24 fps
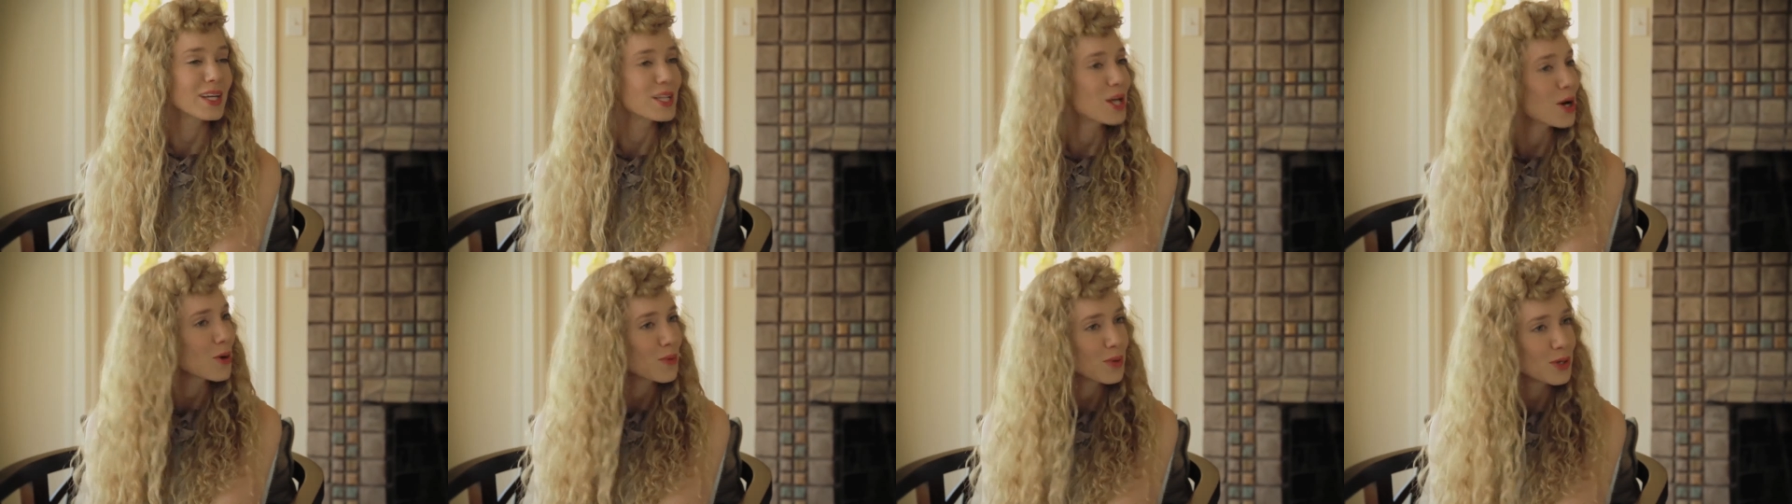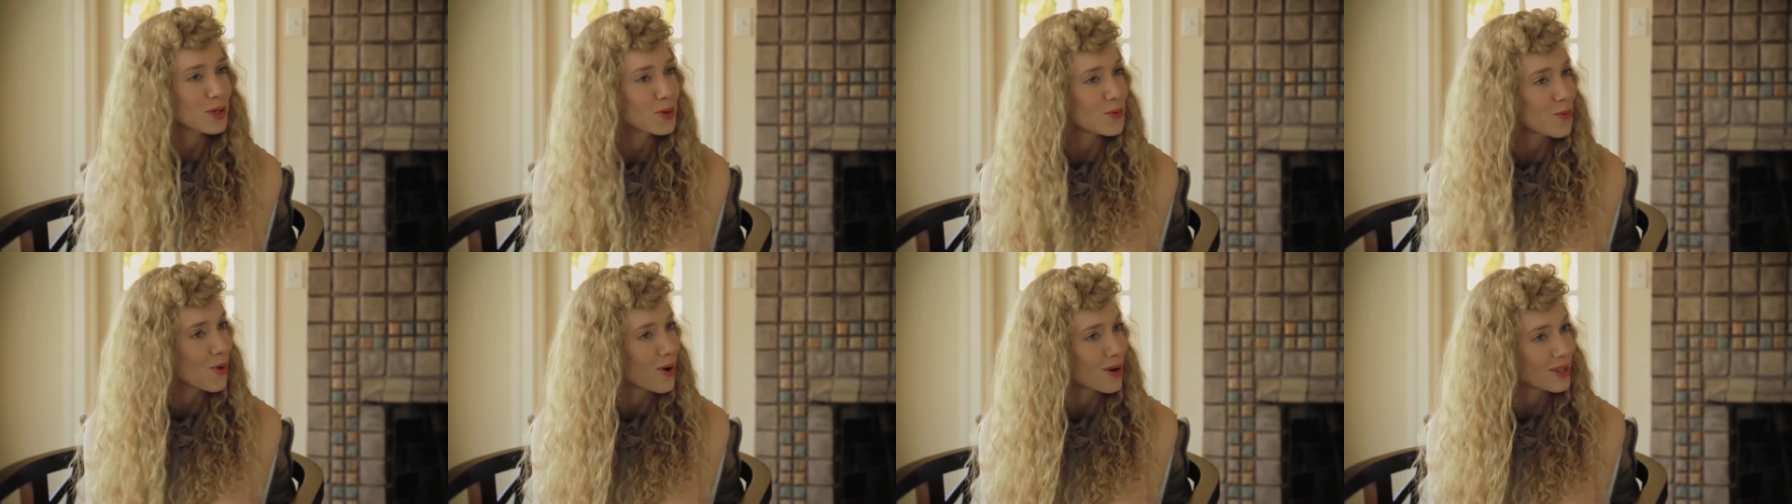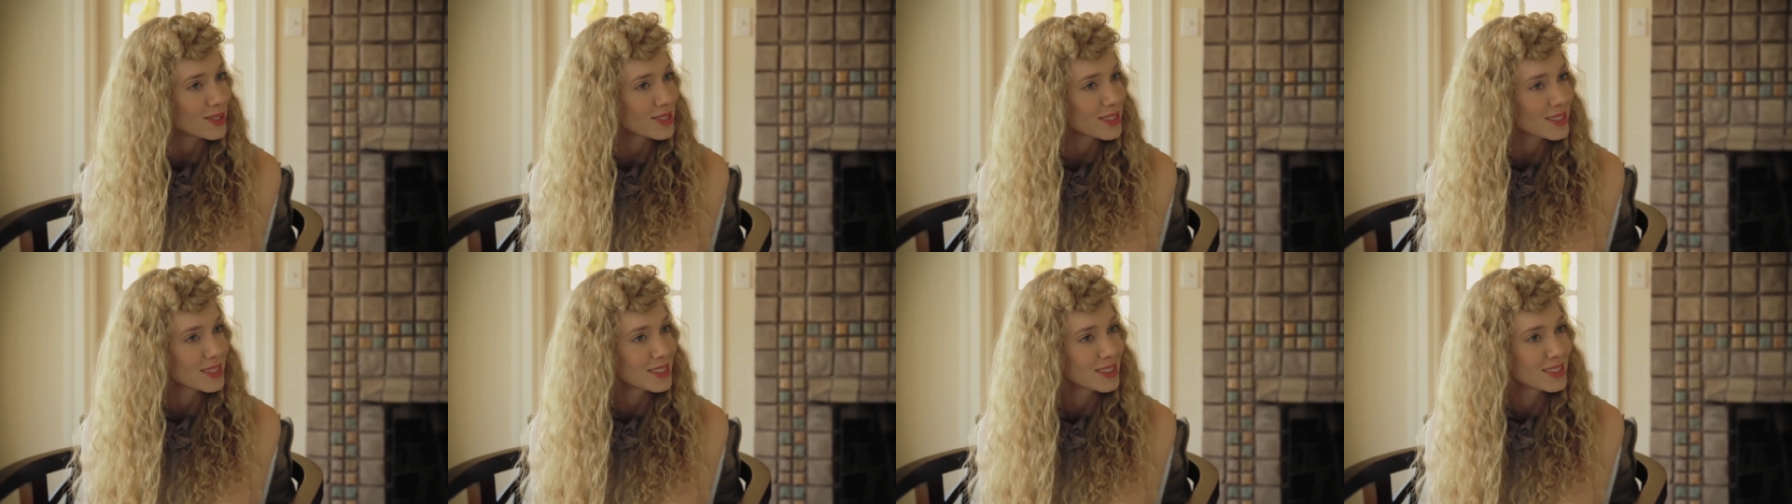I know what you
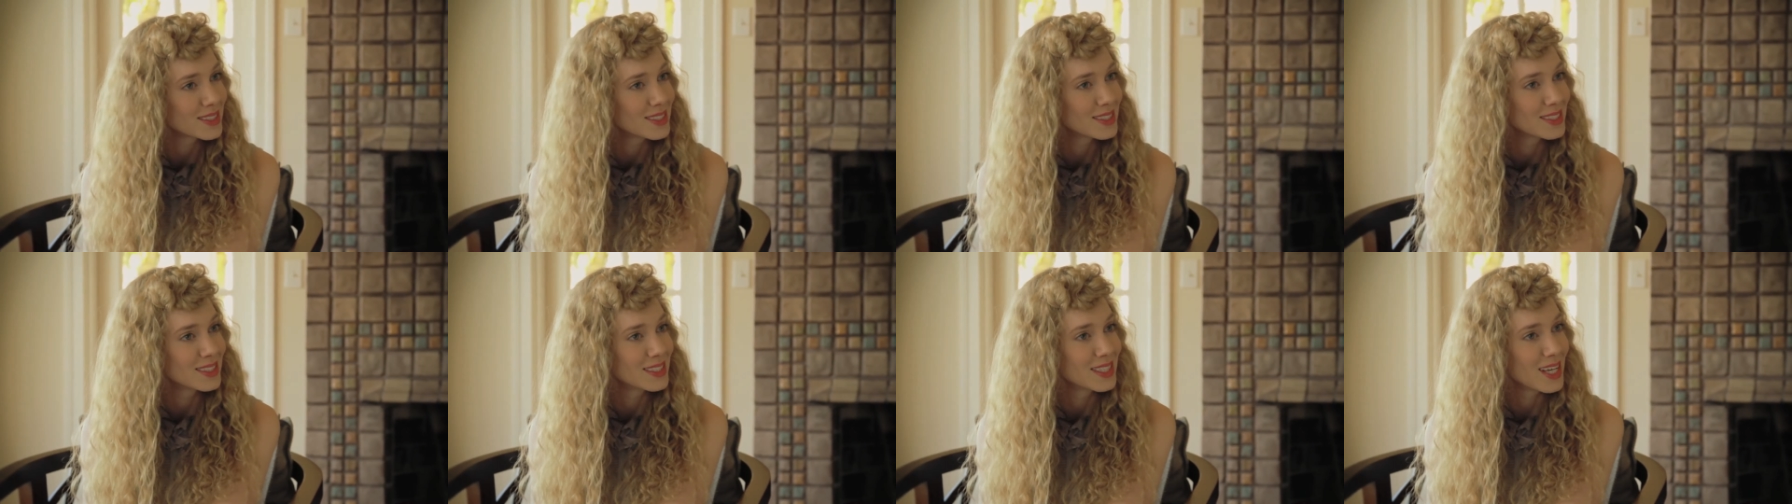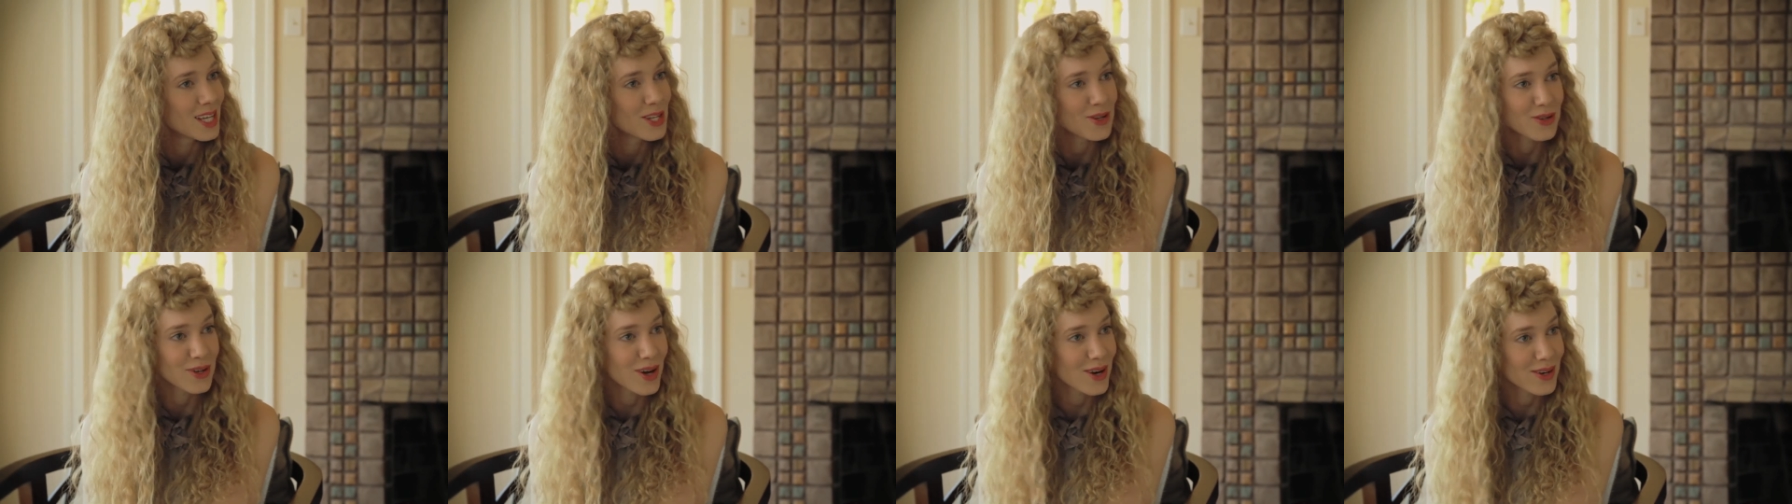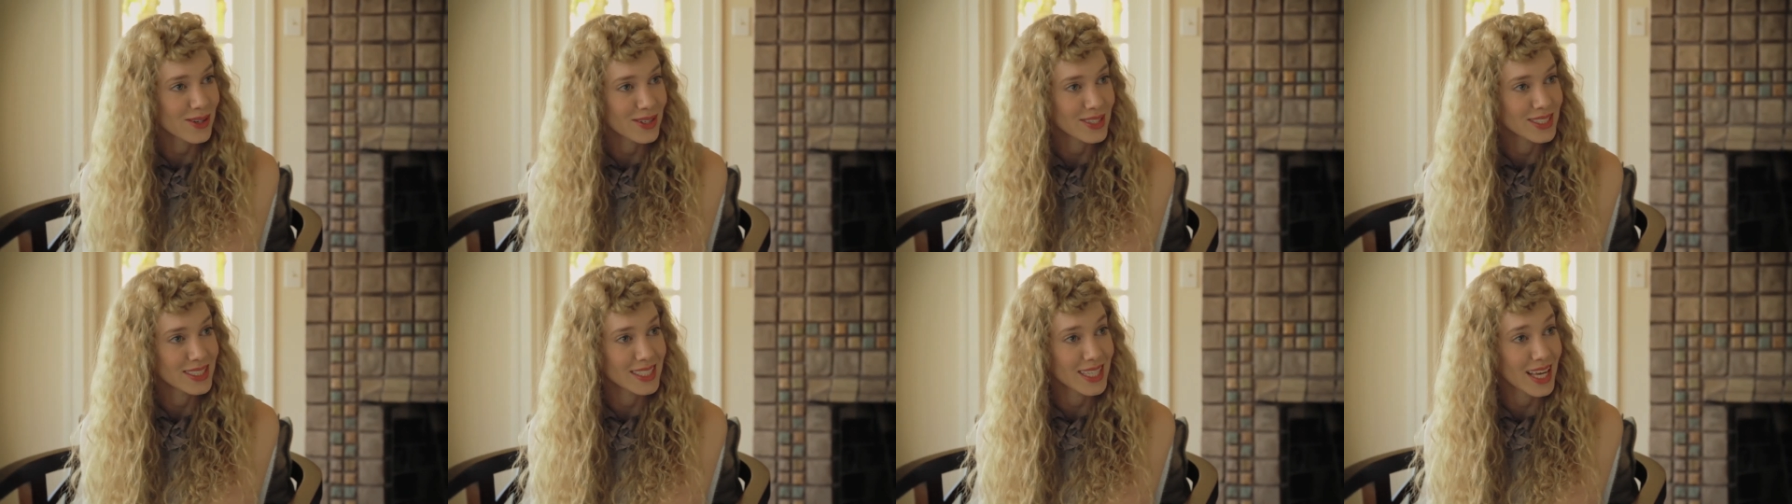want, and you're
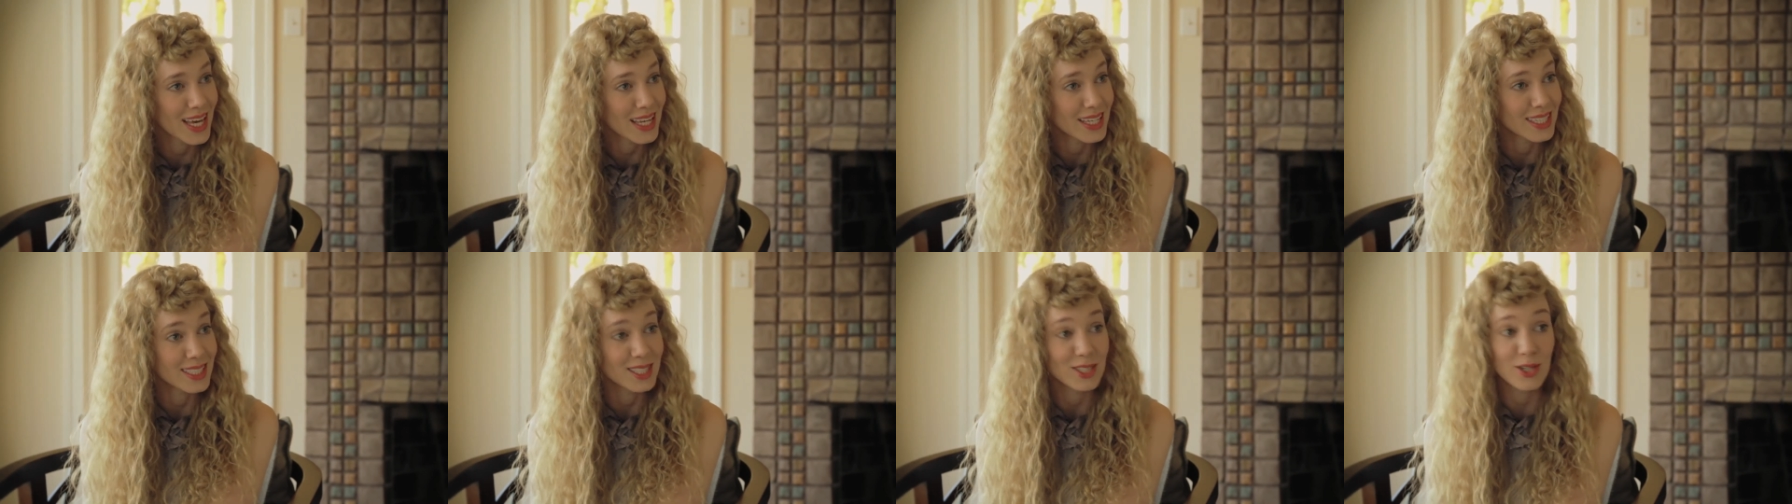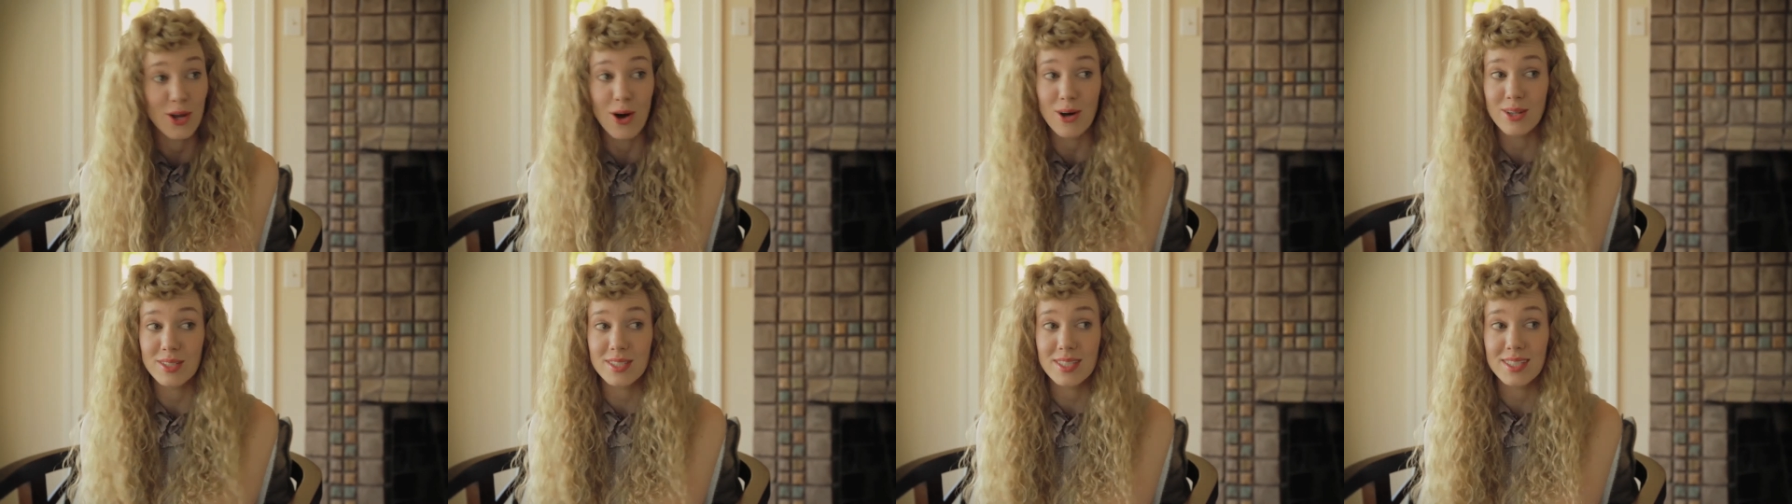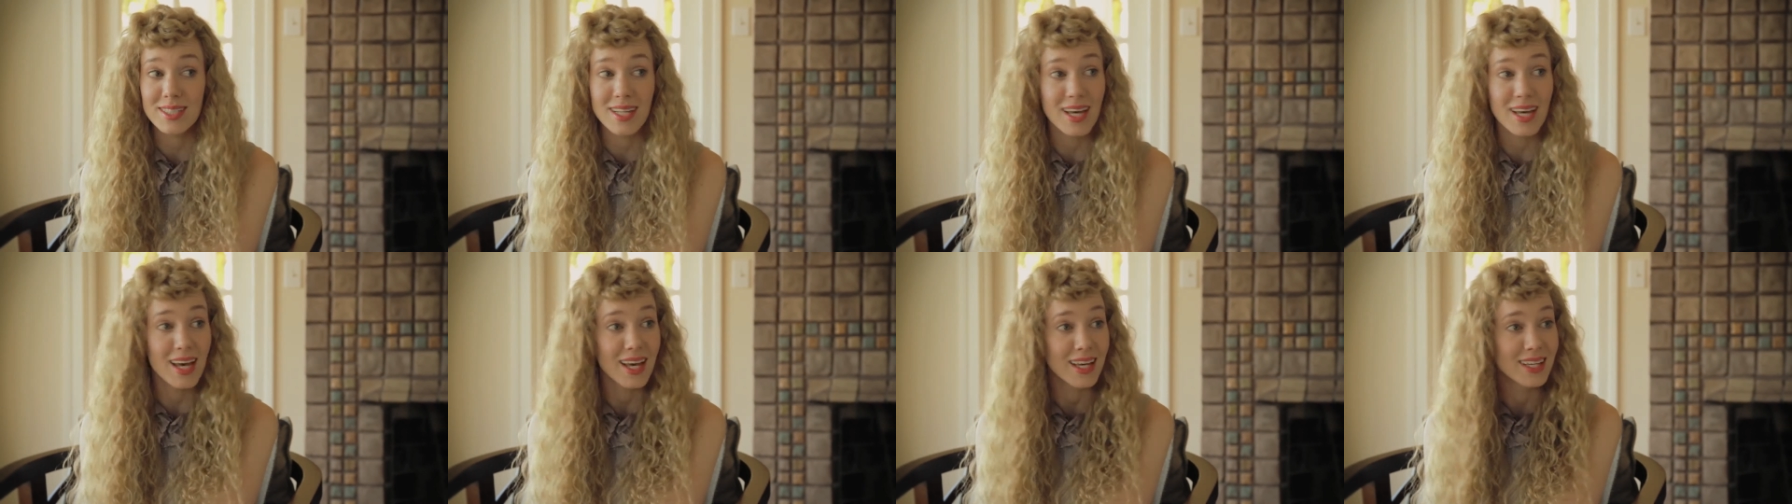not going to get it. Not
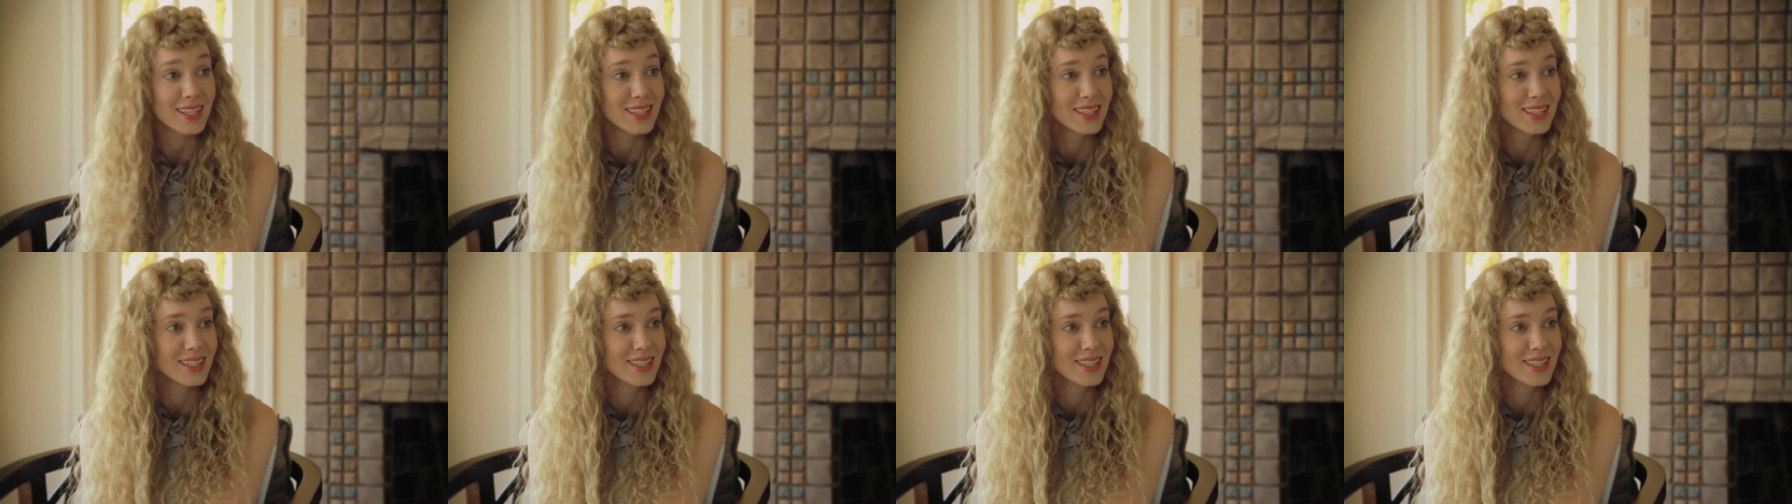today.